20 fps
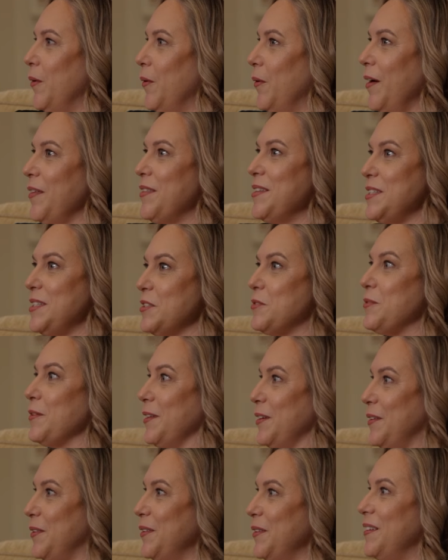wow, this is
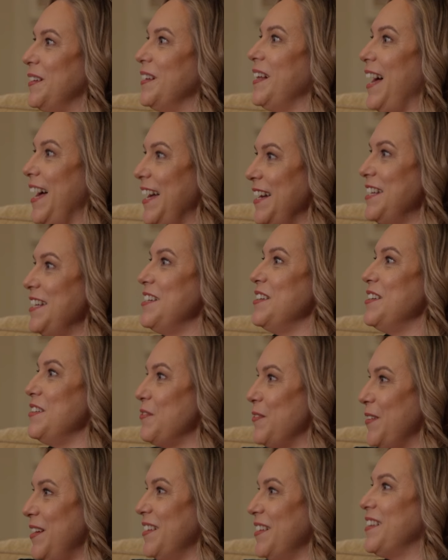really cool. I didn't
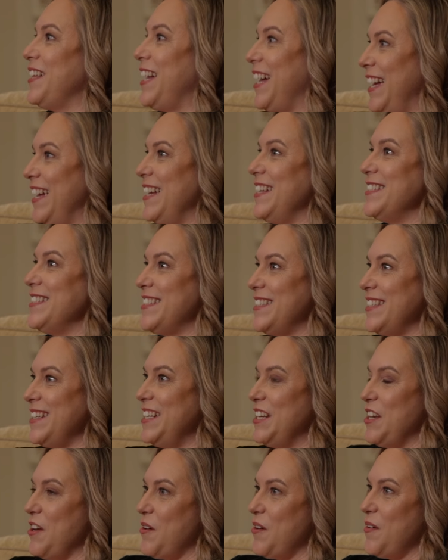realize,
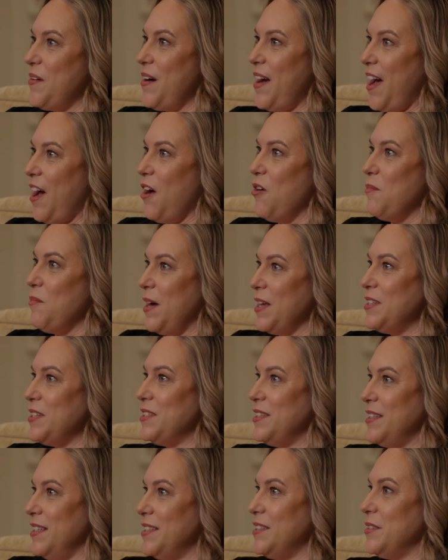how
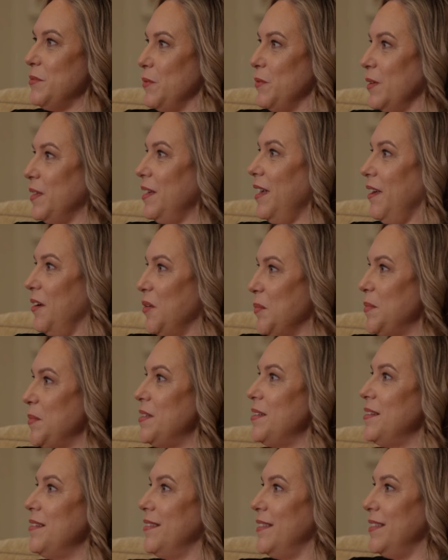much this really
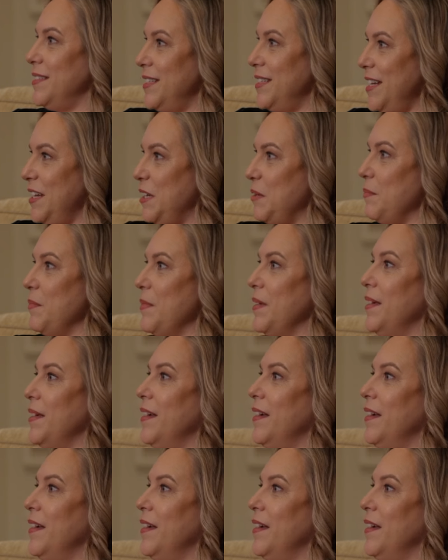helped the team.